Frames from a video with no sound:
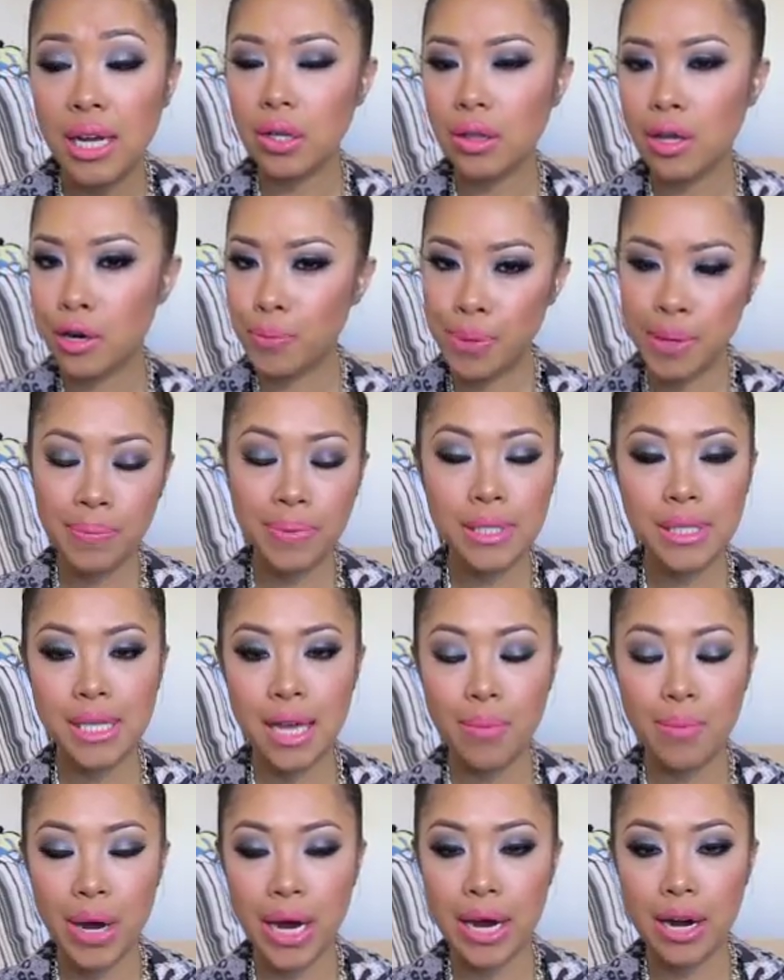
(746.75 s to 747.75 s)
A lot of people
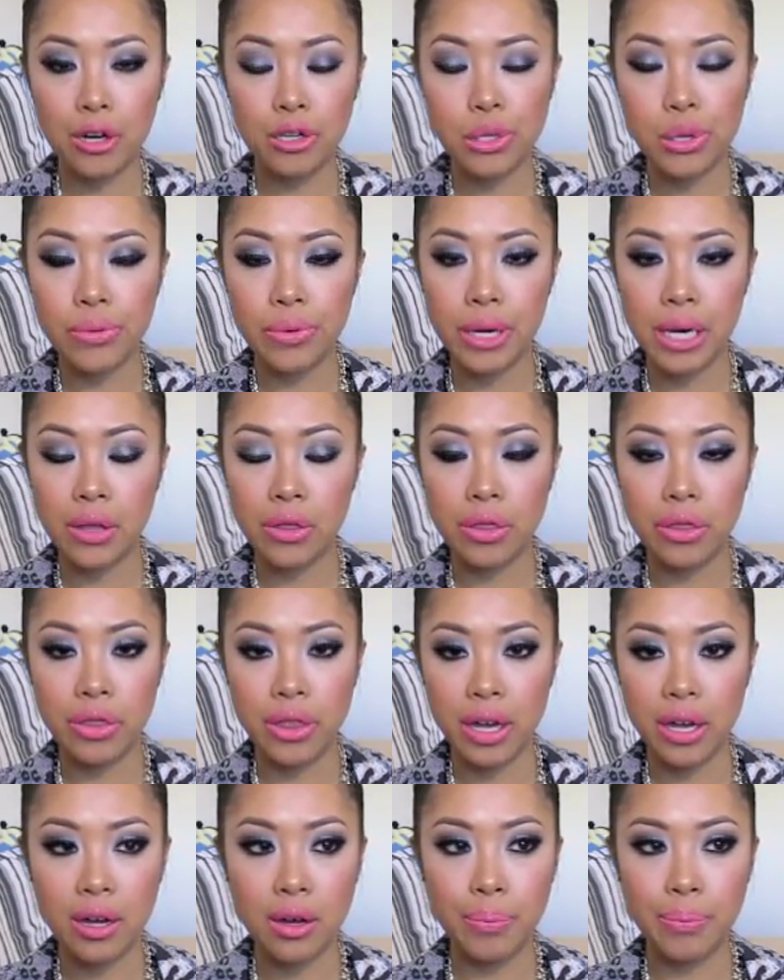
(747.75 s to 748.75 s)
say my hair's already
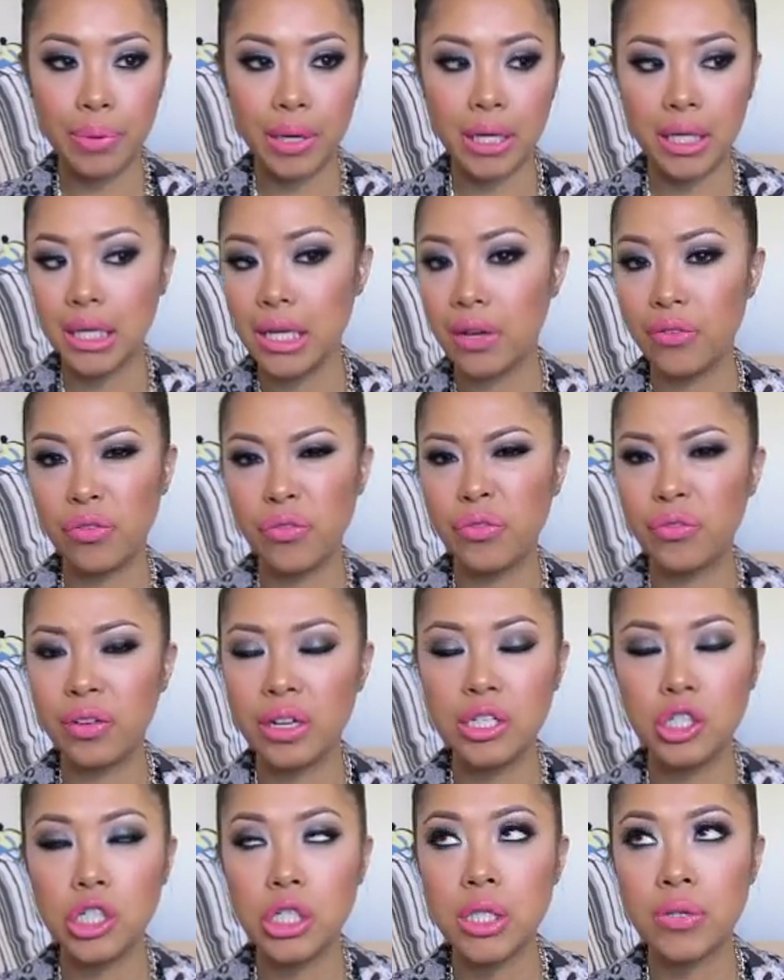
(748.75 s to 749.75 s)
thick, but
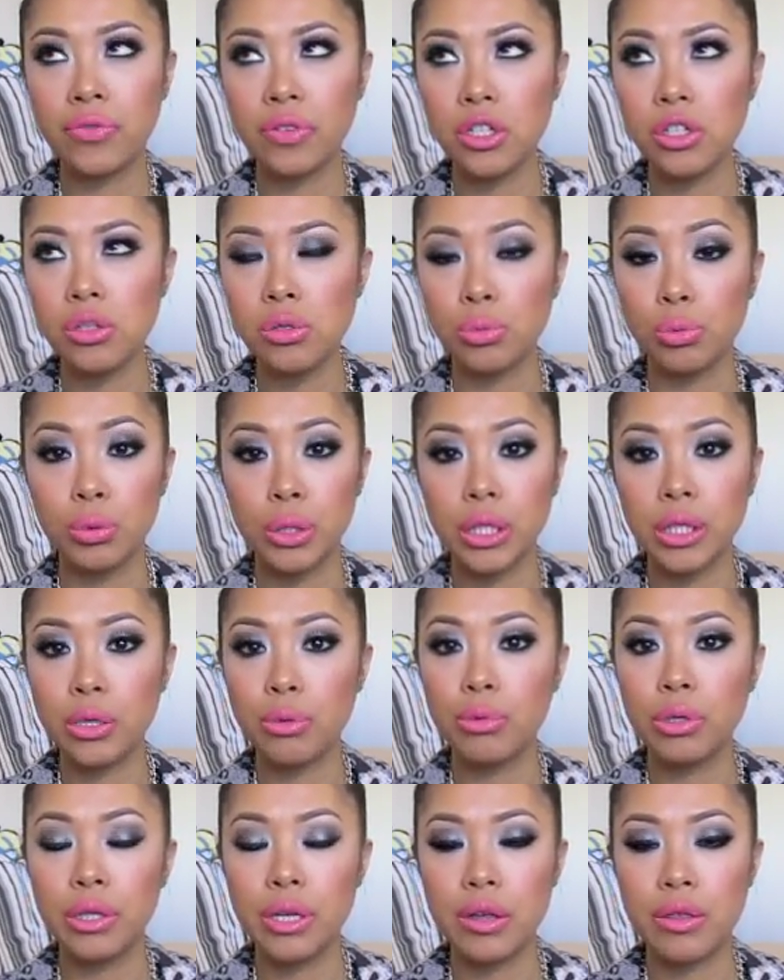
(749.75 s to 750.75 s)
it just feels really,
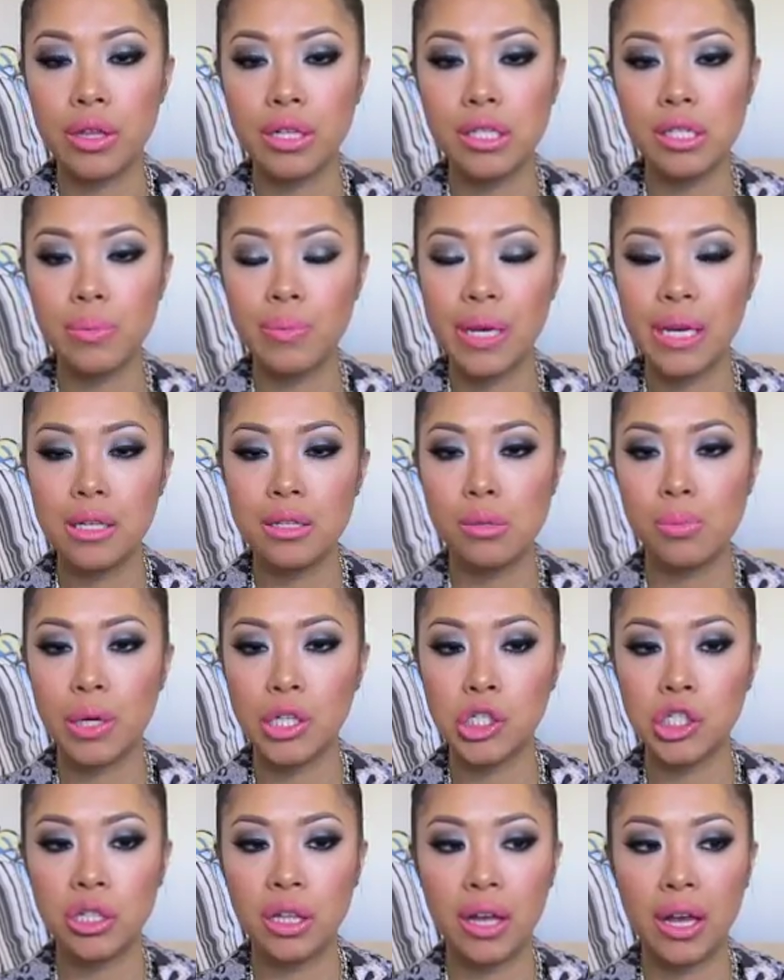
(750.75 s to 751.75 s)
really thin to me,
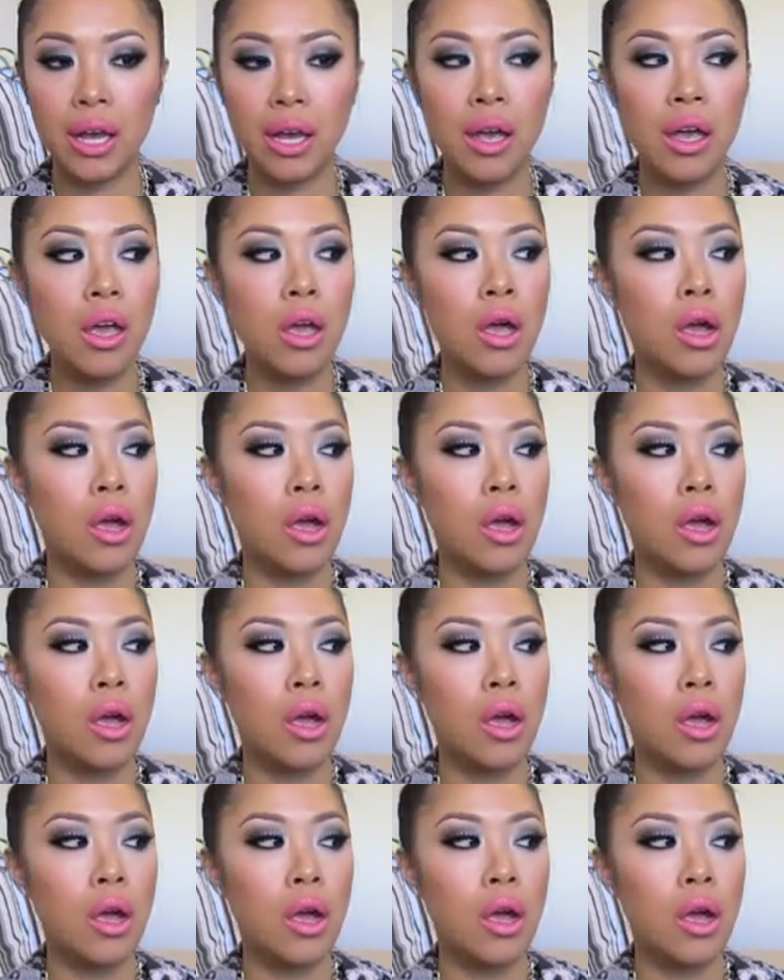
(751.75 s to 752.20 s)
especially